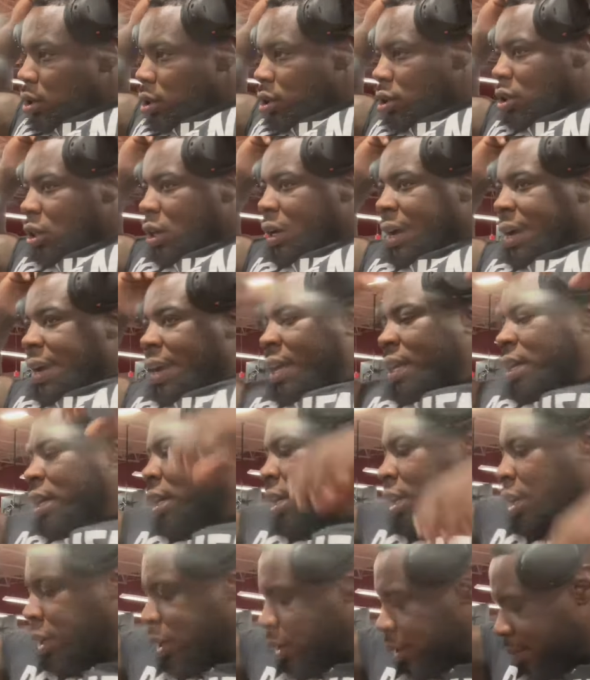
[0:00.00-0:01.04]
So I
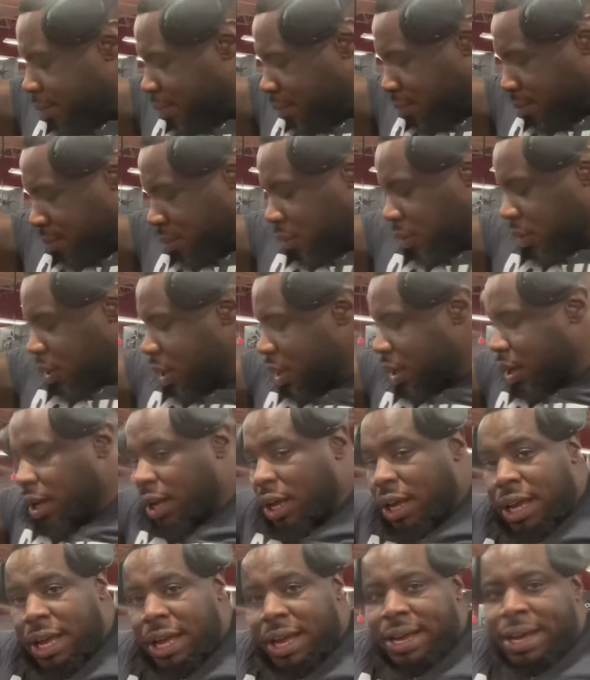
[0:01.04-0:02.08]

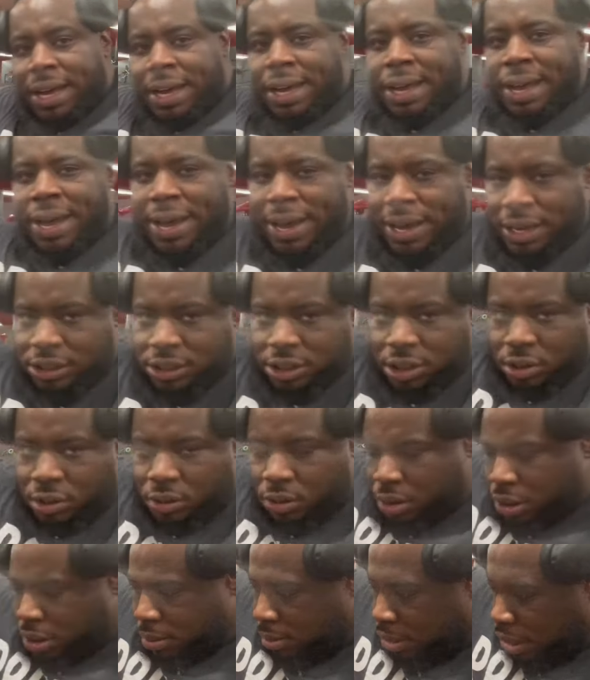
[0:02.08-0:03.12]
got asked on
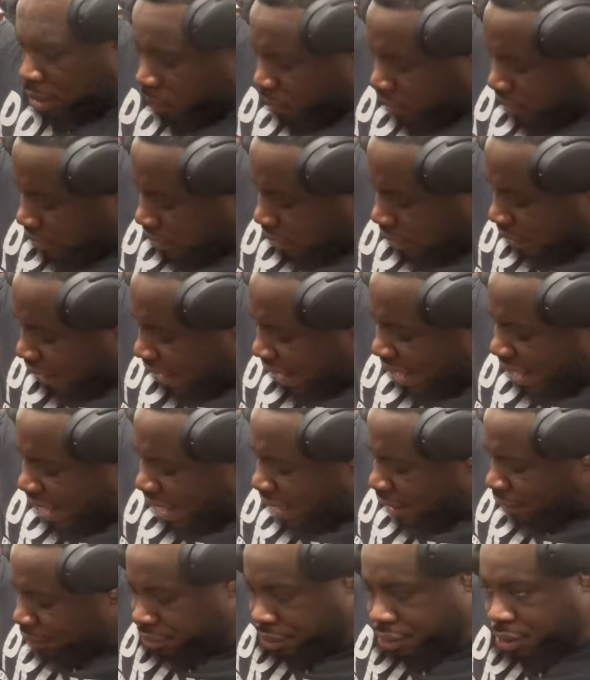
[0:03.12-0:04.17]
one of my recent
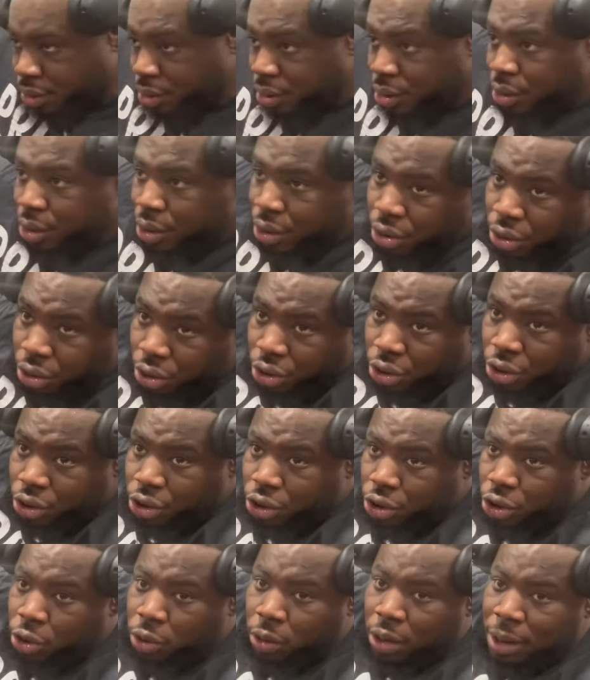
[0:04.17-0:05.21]
lives,
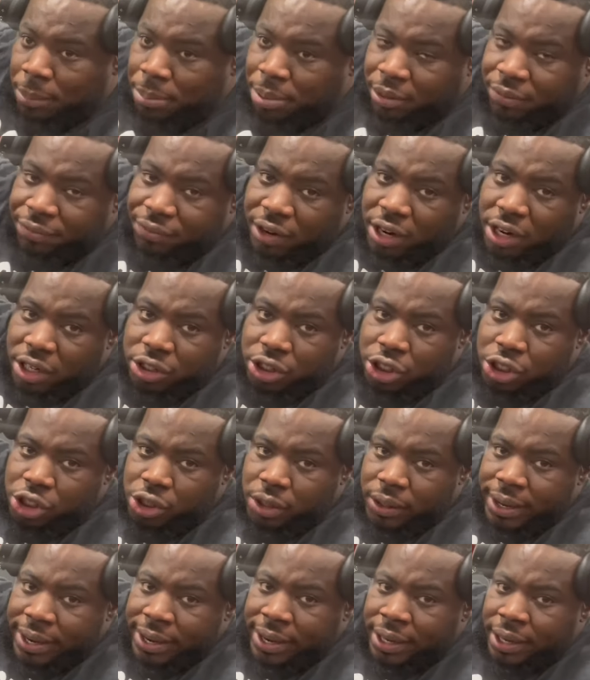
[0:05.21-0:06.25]
do I prefer to
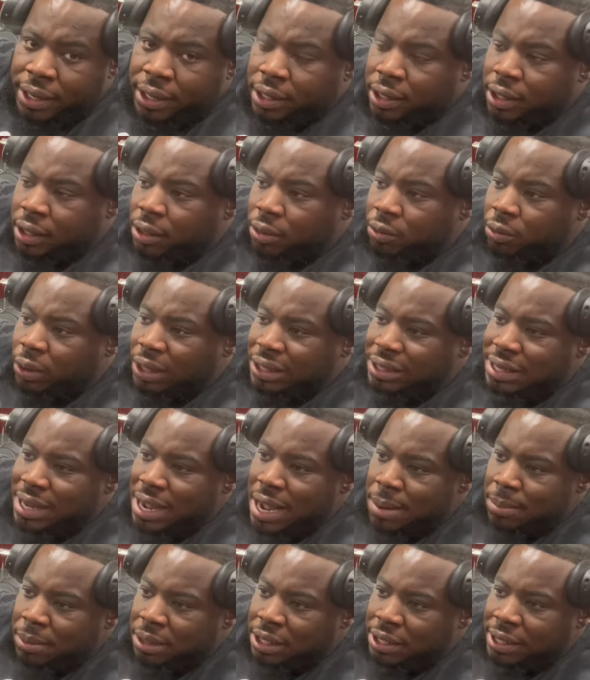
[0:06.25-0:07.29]
train? What
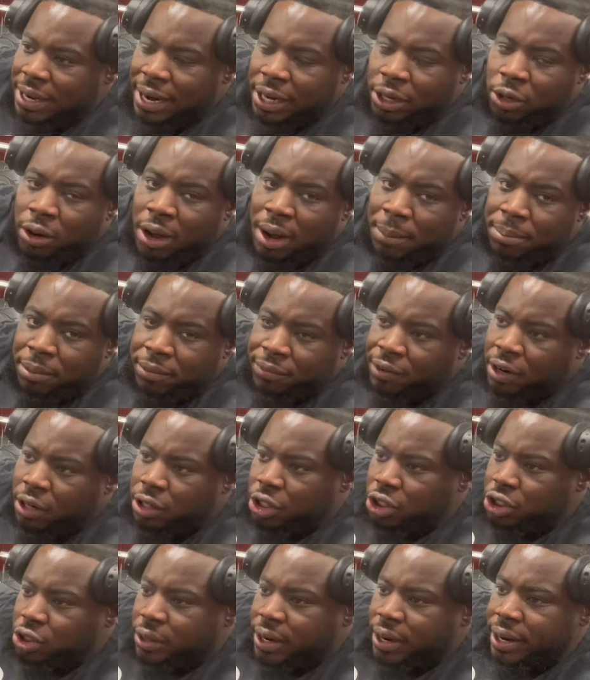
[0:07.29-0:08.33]
time of the day do I prefer
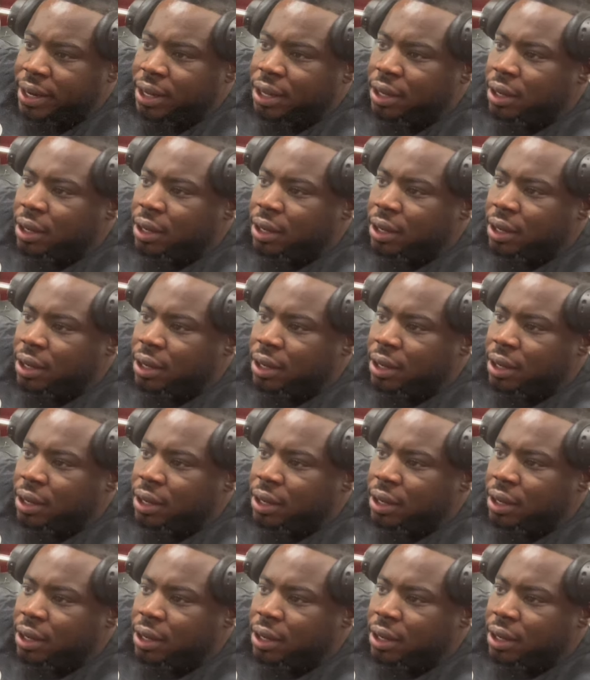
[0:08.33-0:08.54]
to train?